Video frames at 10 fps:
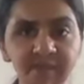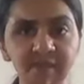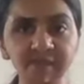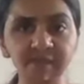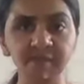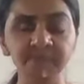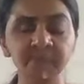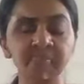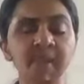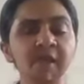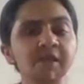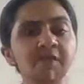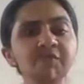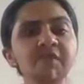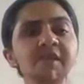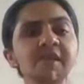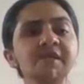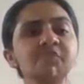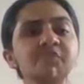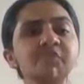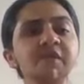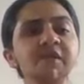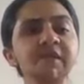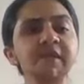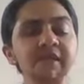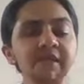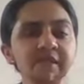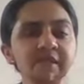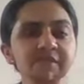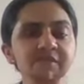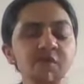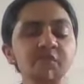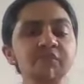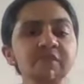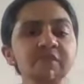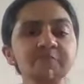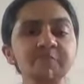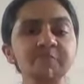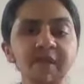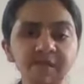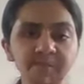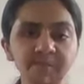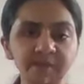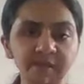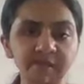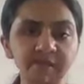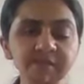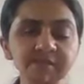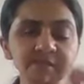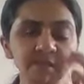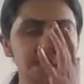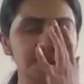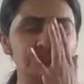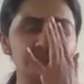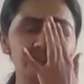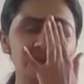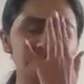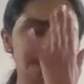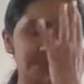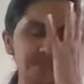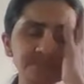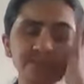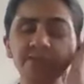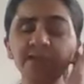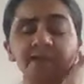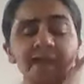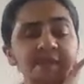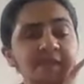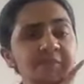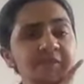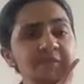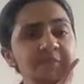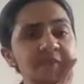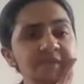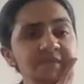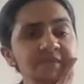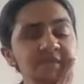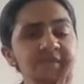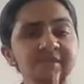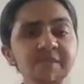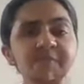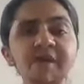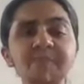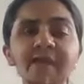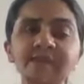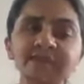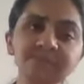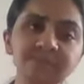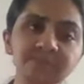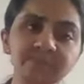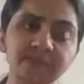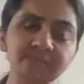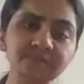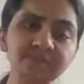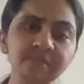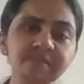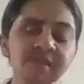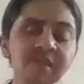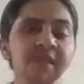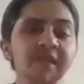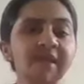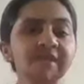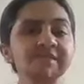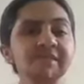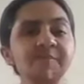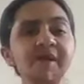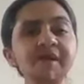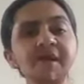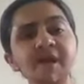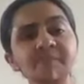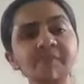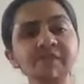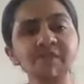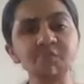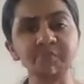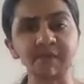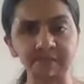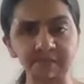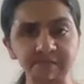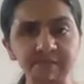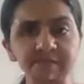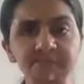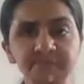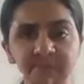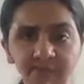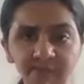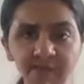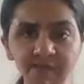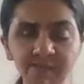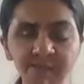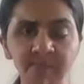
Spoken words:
Correct? Now there are different techniques of this pranayama techniques. They are like, some are dynamic practices, some are balancing practices, and some are calming down practices. Right?